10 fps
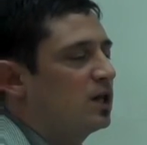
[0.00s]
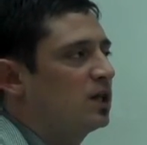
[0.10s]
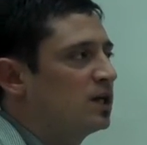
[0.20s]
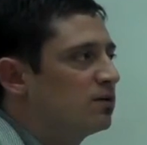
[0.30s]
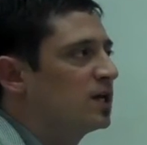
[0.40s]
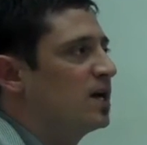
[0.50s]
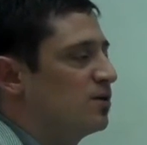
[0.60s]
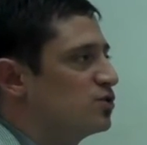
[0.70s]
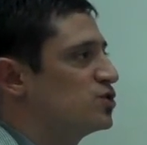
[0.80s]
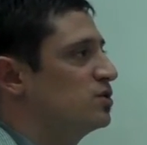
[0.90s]
clearly
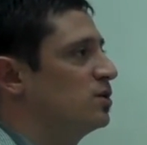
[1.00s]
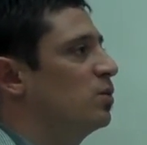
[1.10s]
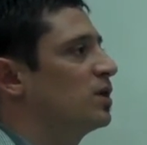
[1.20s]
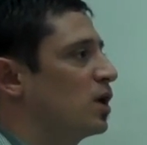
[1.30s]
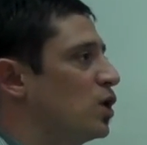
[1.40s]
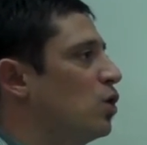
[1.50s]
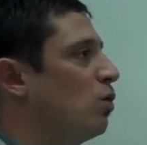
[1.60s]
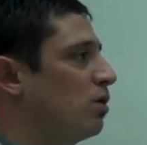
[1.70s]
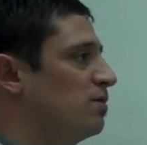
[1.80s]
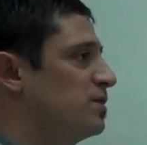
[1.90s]
understood what the
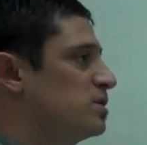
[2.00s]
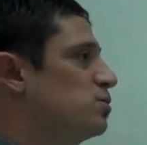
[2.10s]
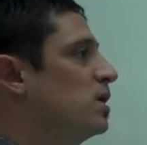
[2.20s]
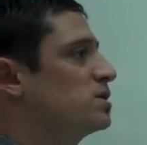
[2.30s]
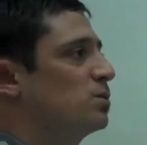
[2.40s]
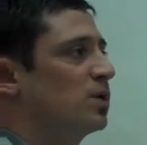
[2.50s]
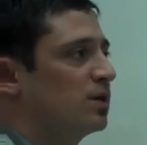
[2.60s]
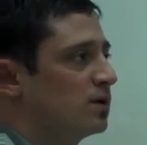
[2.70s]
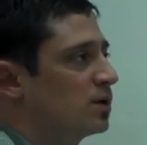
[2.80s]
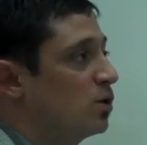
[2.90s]
goal of this was and
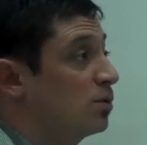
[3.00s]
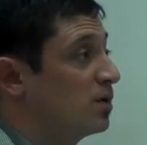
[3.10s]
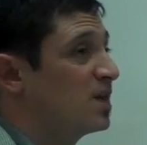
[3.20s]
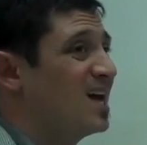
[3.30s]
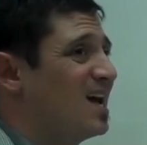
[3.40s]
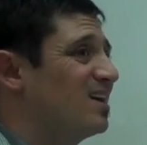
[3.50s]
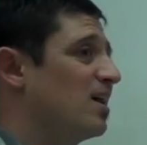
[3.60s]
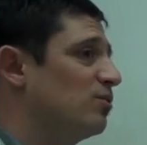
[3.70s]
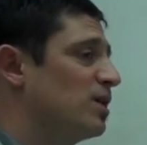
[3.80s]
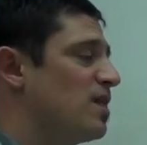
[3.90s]
where they were going with it. And
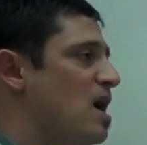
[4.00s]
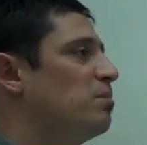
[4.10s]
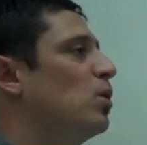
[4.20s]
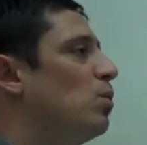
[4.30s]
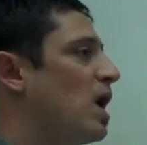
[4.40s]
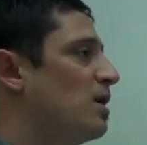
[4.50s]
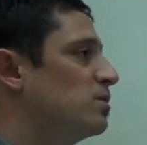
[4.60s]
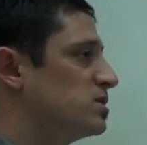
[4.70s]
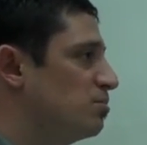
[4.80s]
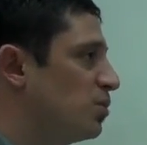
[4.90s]
not only that, but why
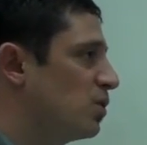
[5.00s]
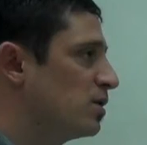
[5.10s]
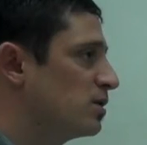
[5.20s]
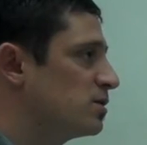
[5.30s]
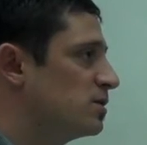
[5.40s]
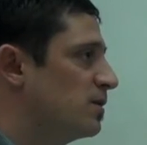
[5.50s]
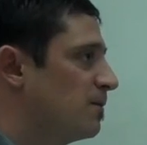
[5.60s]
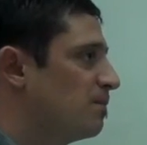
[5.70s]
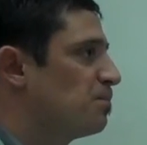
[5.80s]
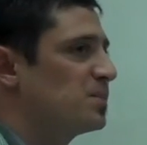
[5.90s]
it was important
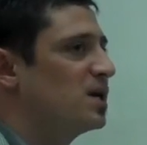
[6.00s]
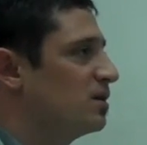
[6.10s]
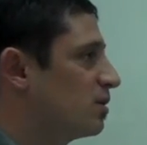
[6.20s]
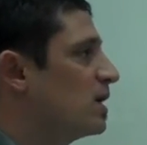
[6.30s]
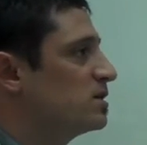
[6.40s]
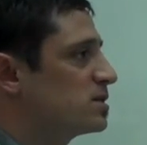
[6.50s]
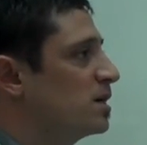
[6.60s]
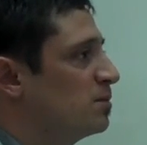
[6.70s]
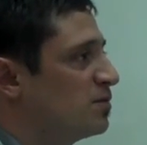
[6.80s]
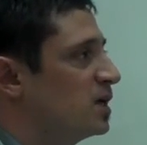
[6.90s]
in the grand
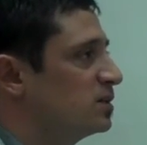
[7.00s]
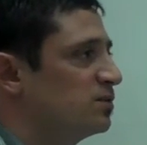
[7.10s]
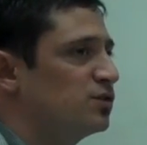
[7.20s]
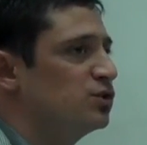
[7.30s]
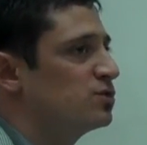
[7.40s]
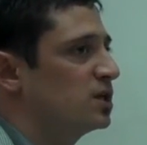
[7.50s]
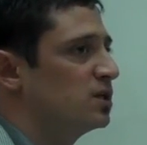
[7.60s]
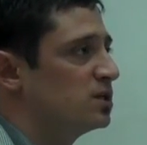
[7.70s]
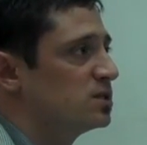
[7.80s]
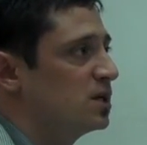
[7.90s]
scheme of things, of
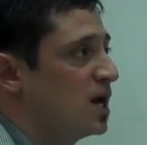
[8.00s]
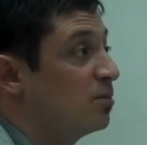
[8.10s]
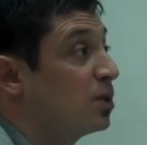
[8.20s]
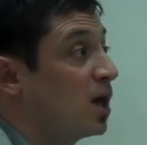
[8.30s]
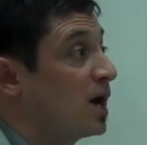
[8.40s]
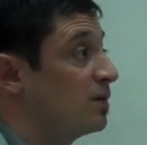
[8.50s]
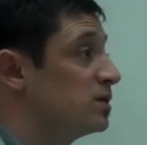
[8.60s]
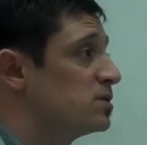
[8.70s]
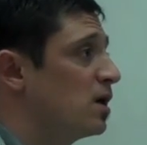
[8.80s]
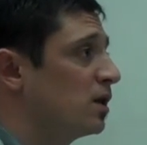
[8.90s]
using this and applying
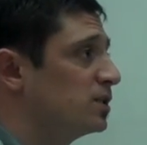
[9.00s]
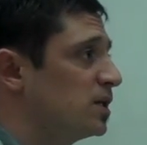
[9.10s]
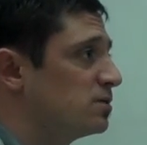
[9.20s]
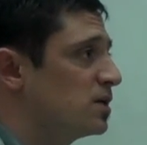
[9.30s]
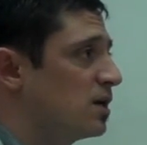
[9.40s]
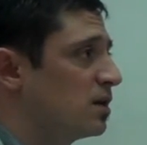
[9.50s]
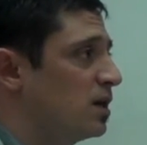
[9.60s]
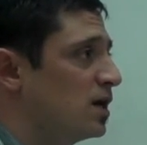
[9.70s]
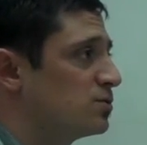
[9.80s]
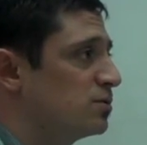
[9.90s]
this knowledge outside of
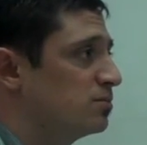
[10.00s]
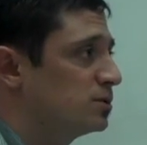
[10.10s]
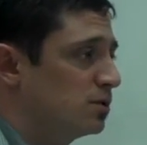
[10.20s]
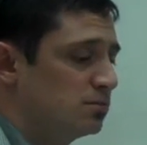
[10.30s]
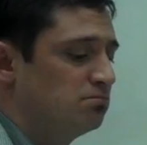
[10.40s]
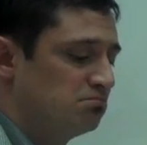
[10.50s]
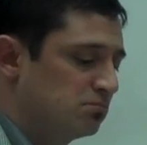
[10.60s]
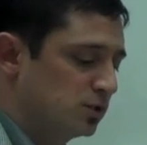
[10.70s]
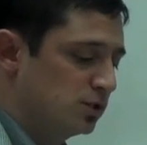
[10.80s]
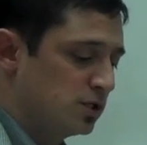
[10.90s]
the classroom. So
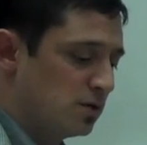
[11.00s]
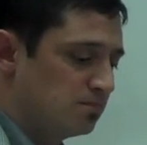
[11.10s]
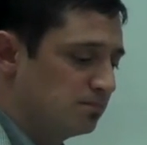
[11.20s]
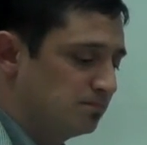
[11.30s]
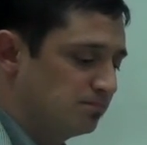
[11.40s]
Good job.